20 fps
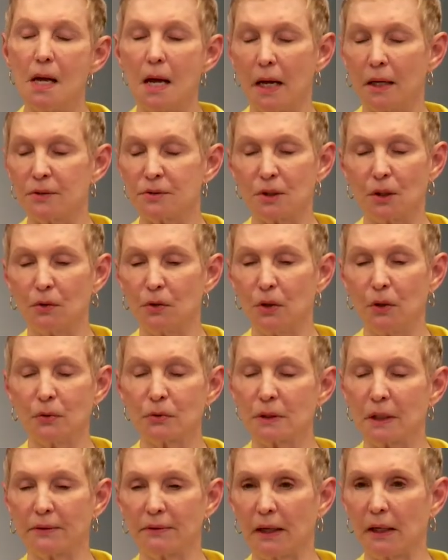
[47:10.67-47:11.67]
And so
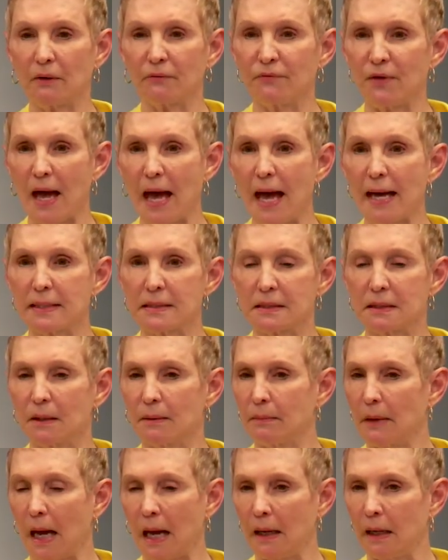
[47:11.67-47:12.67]
usually they advise
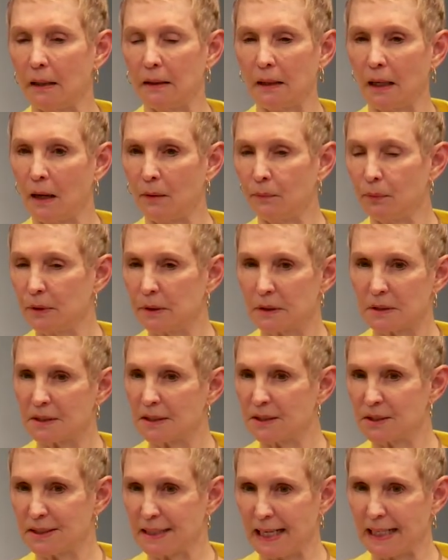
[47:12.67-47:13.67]
them, I wouldn't
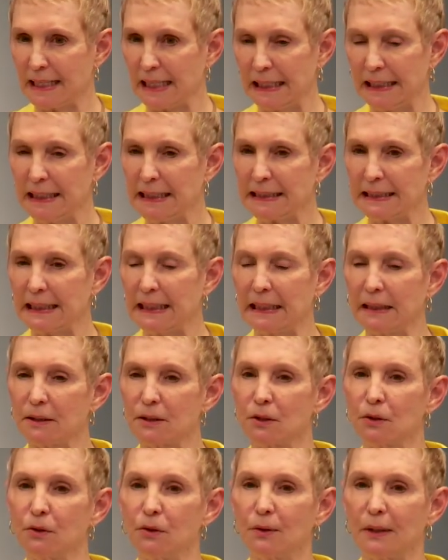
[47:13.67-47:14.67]
say anything
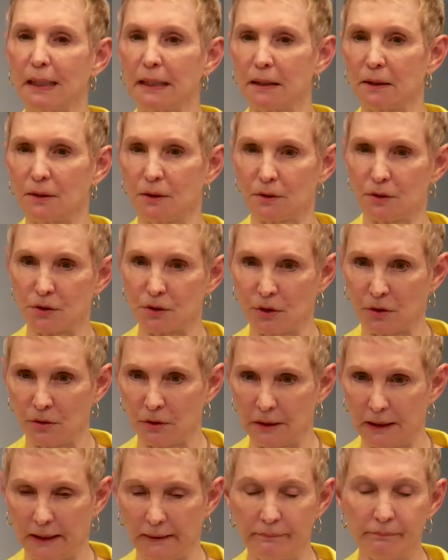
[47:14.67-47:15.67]
until you get an
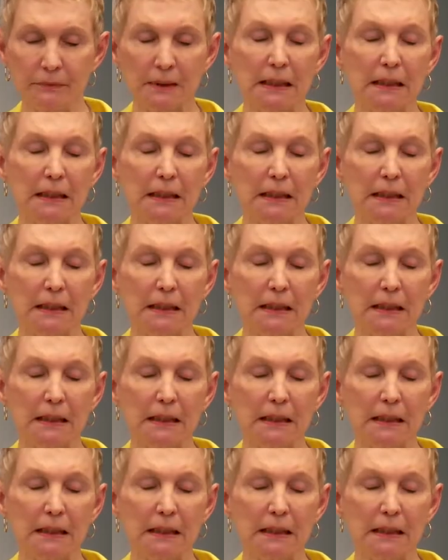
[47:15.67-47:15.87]
attorney.